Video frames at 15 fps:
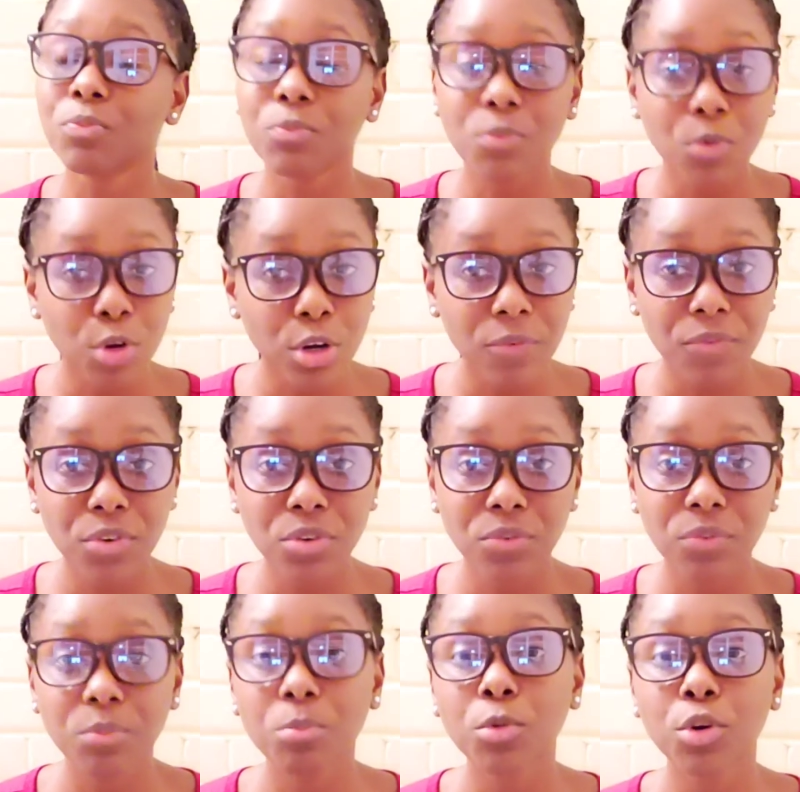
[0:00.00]
More
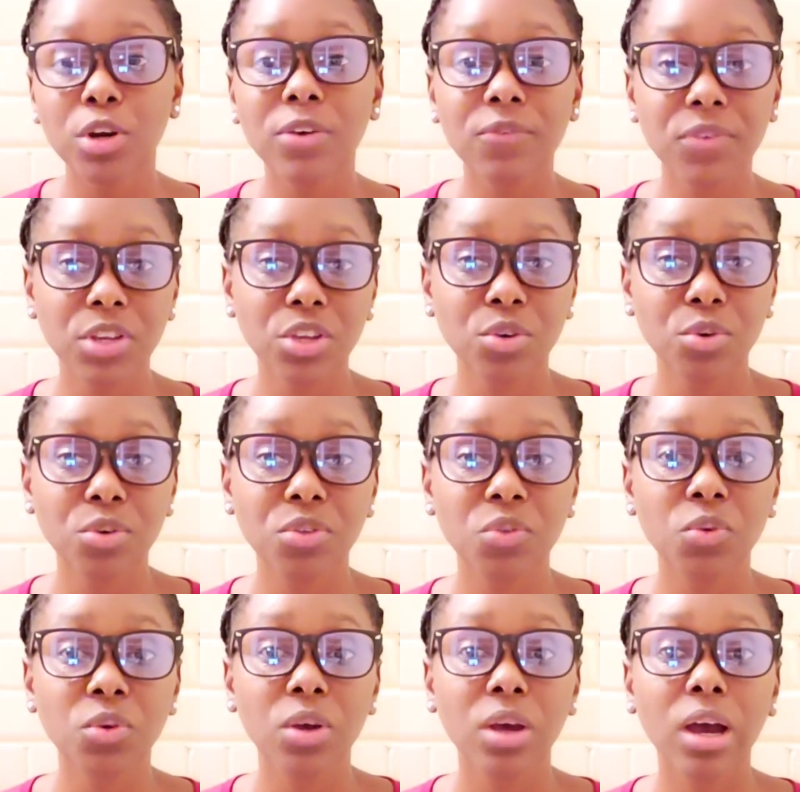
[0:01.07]

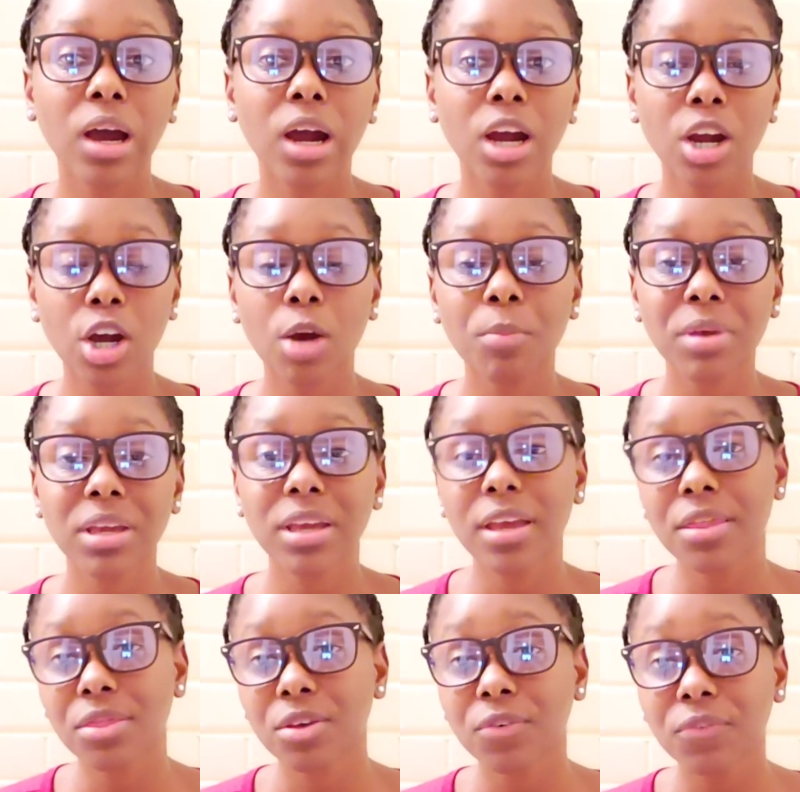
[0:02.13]
videos are coming
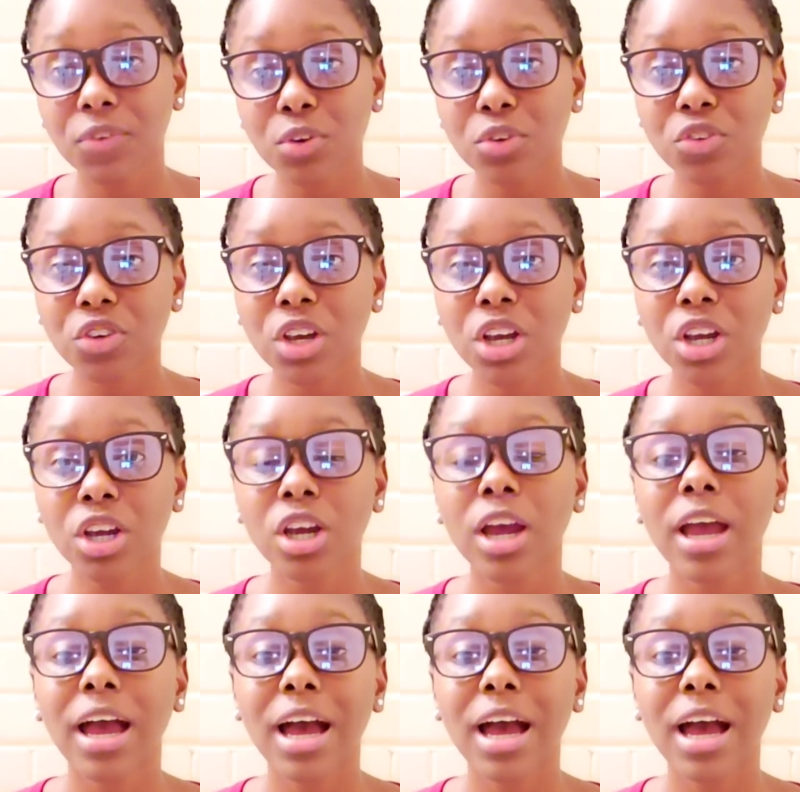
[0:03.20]
in the future.